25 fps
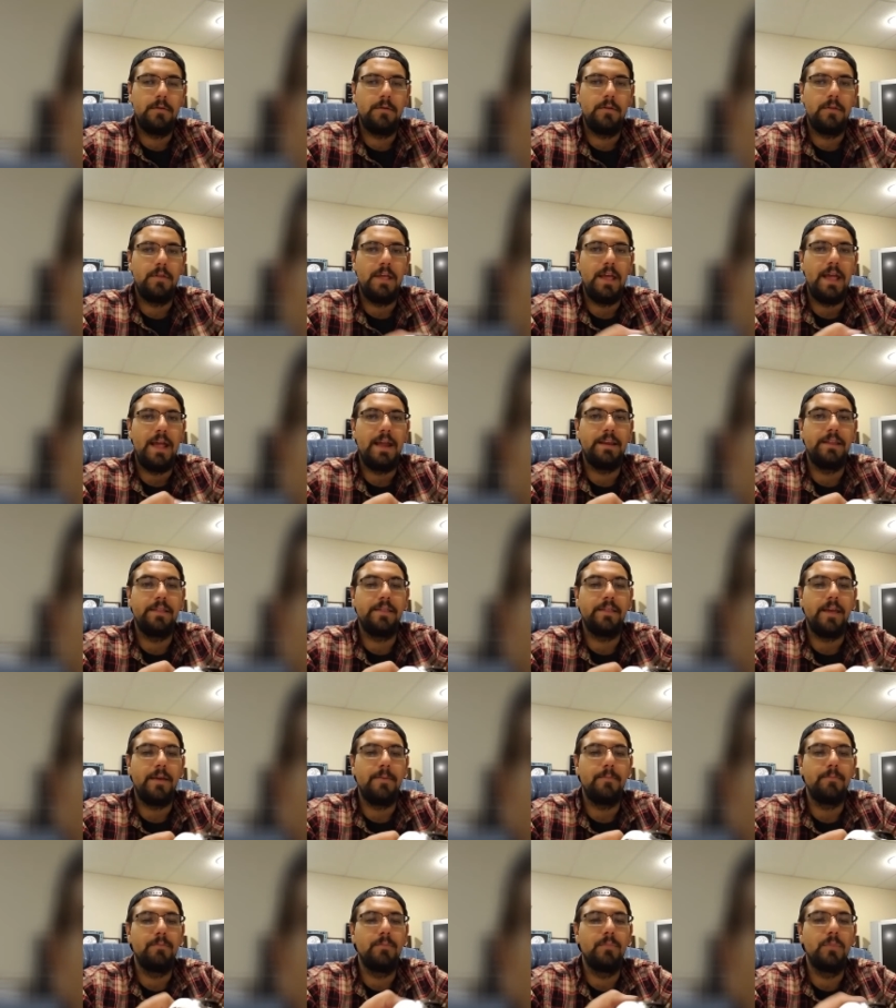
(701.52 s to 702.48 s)
that is
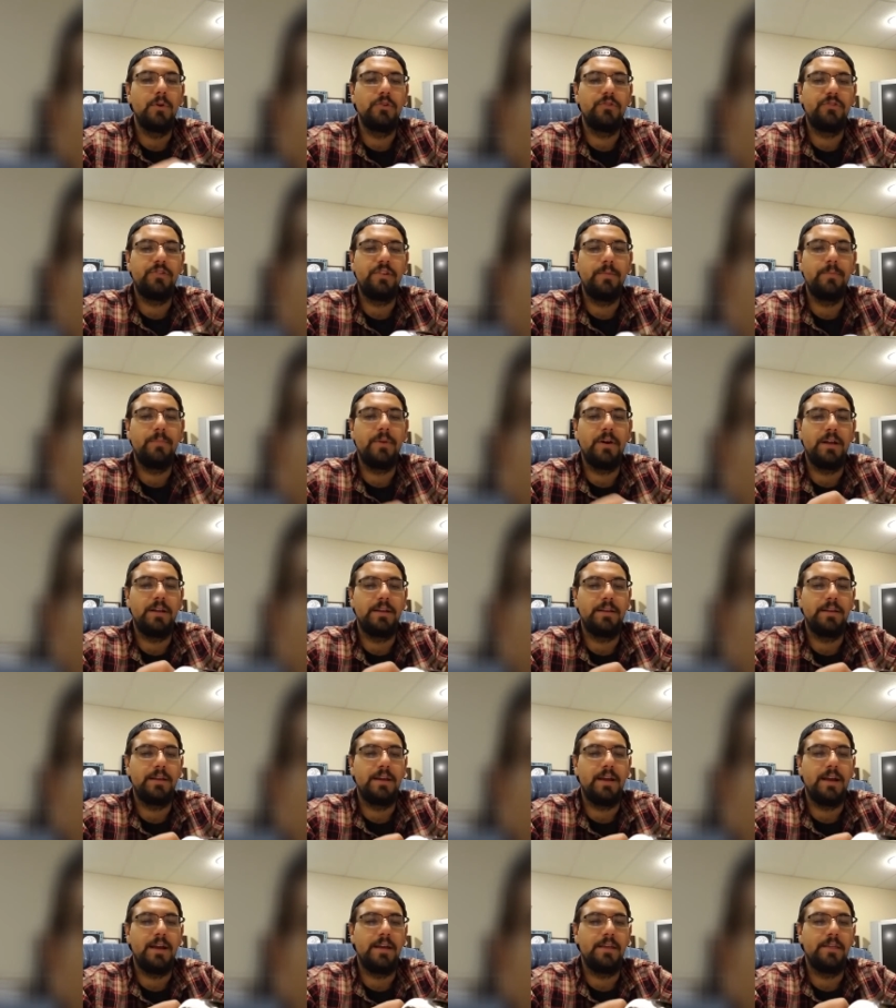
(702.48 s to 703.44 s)
a mushy button,
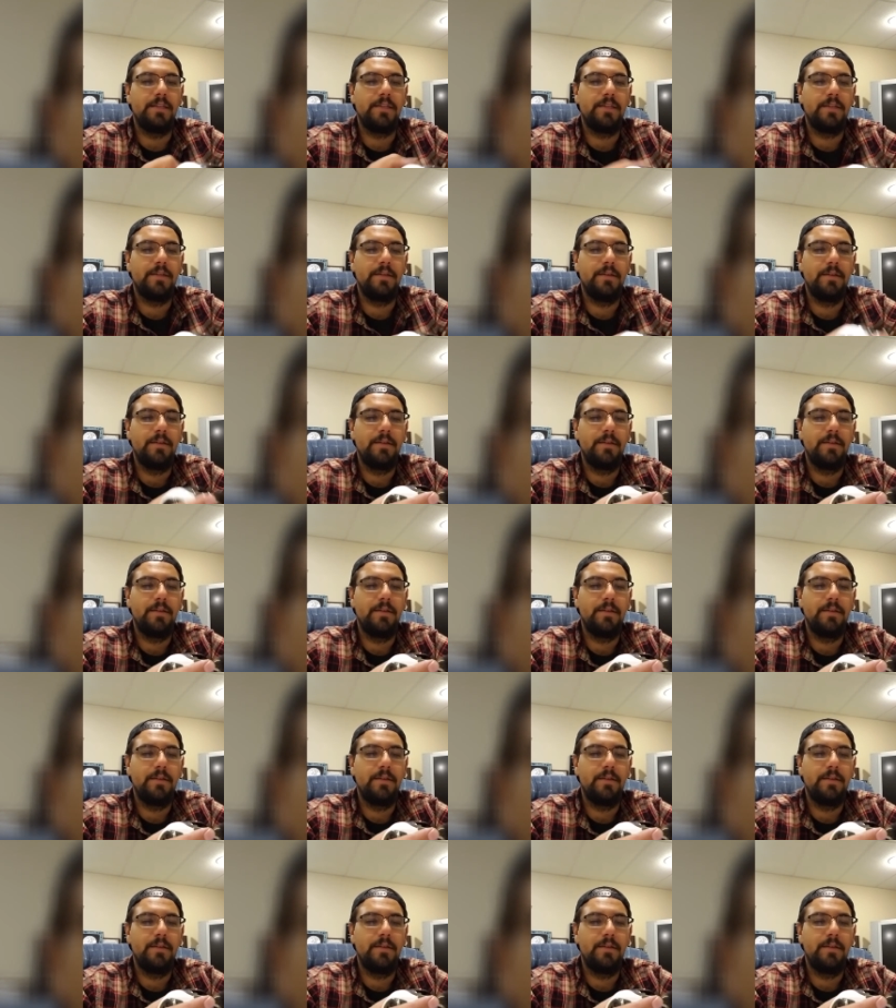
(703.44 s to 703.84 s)
guys.